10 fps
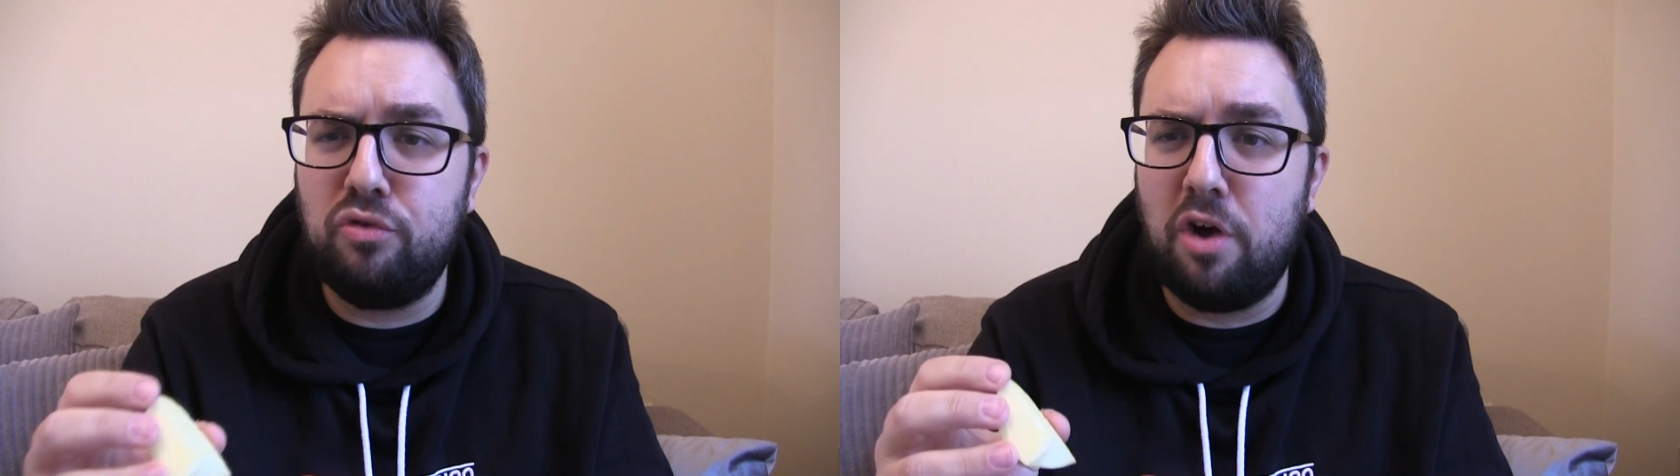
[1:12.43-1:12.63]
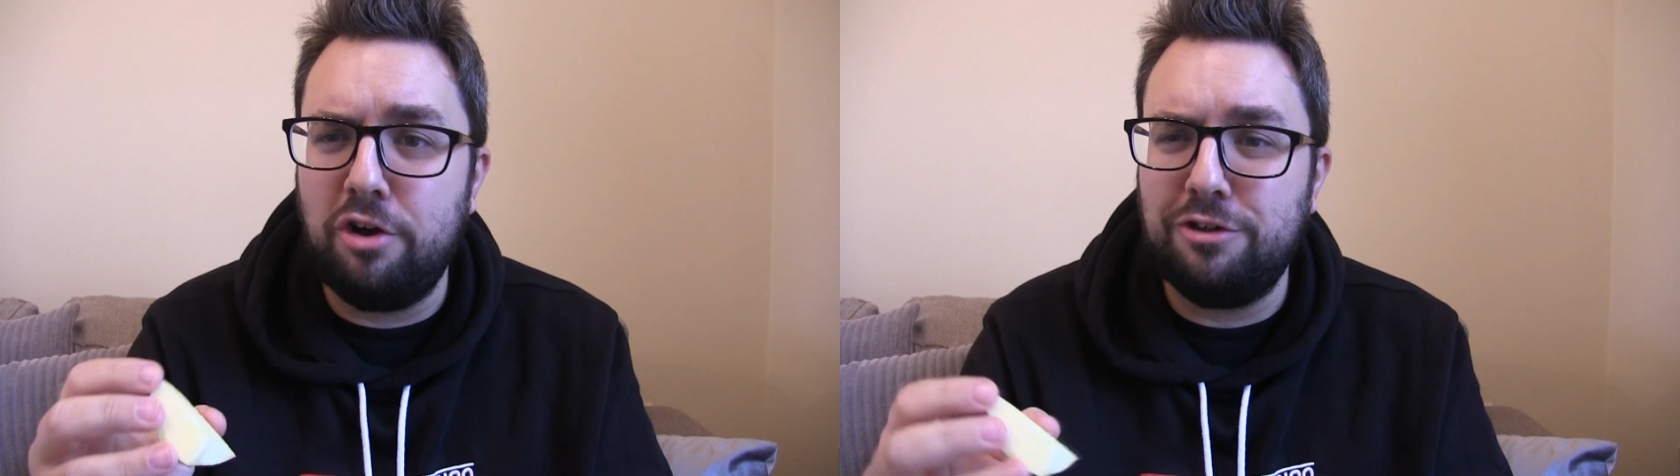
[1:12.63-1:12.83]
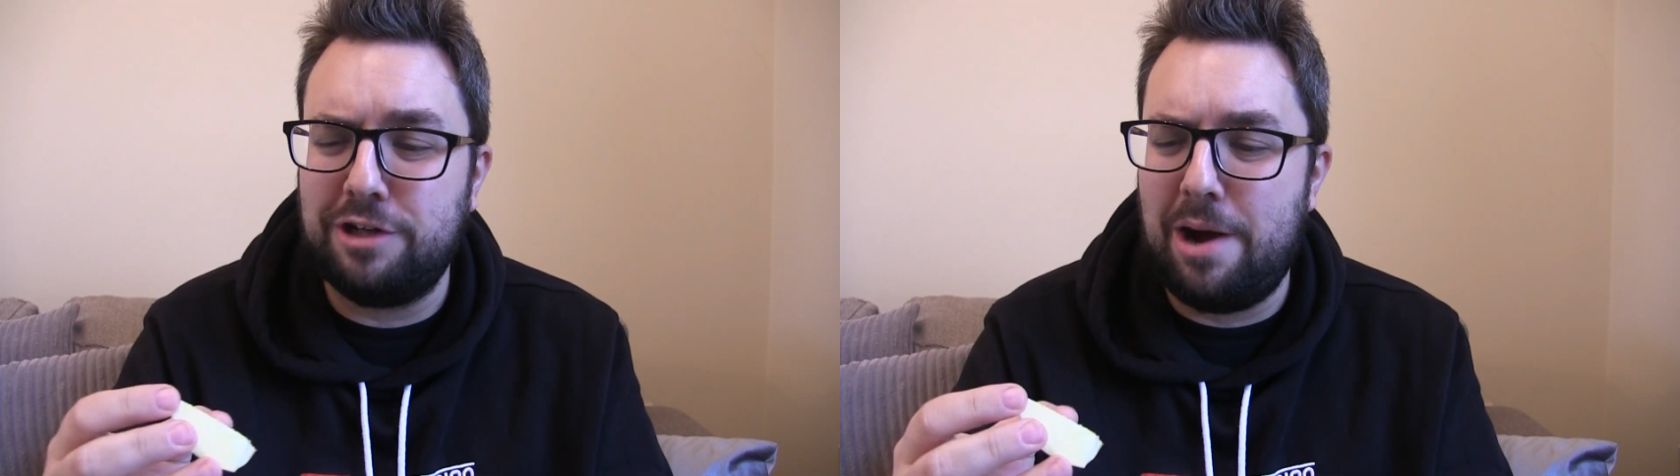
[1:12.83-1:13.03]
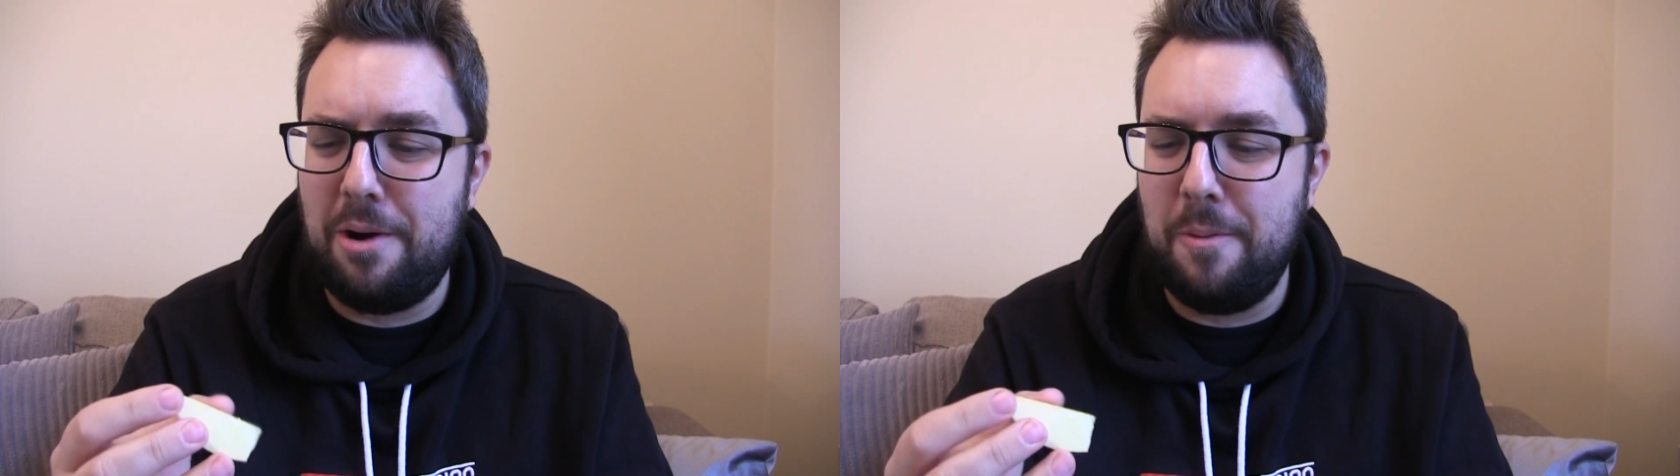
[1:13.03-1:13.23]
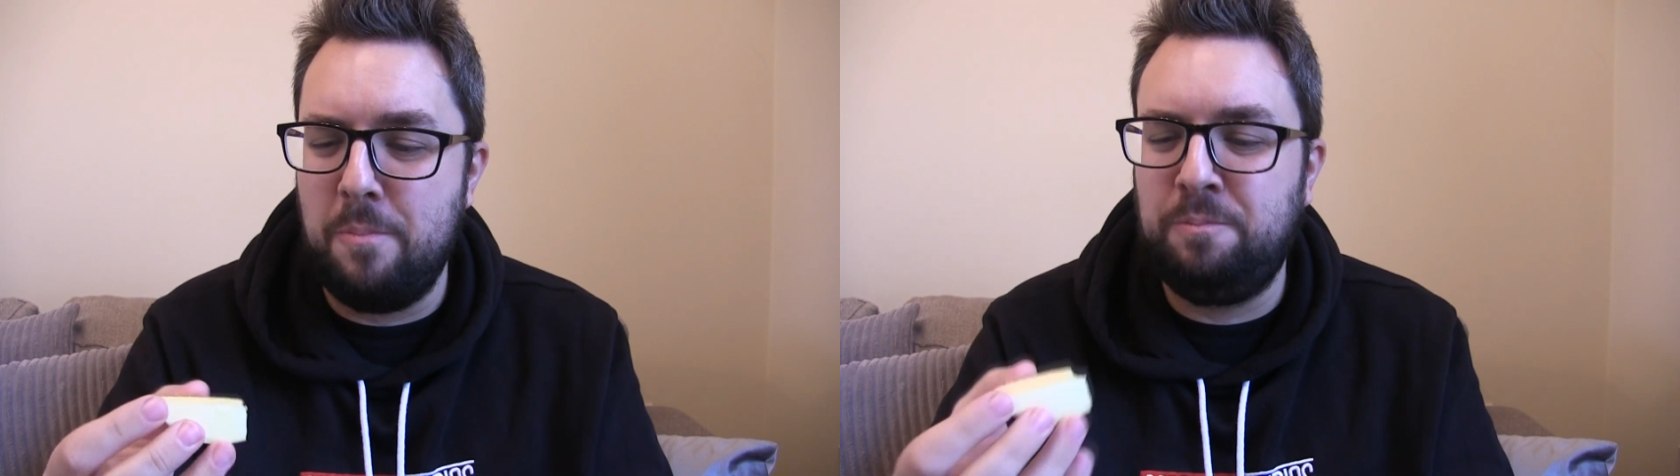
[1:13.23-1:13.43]
very
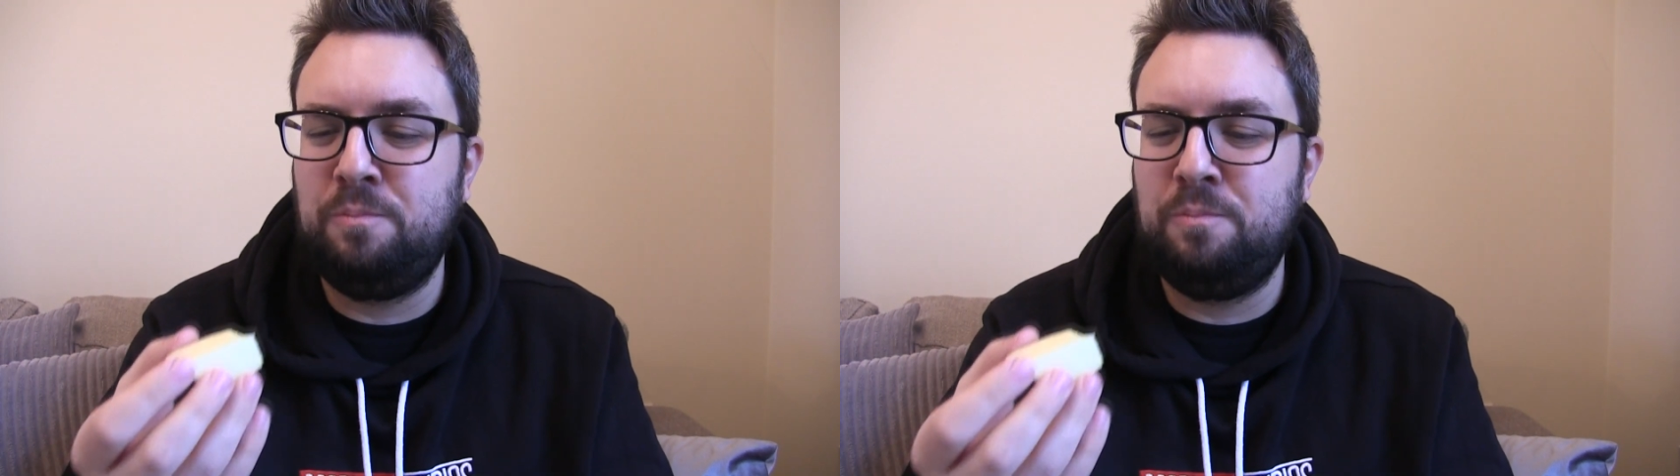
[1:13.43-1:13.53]
sour,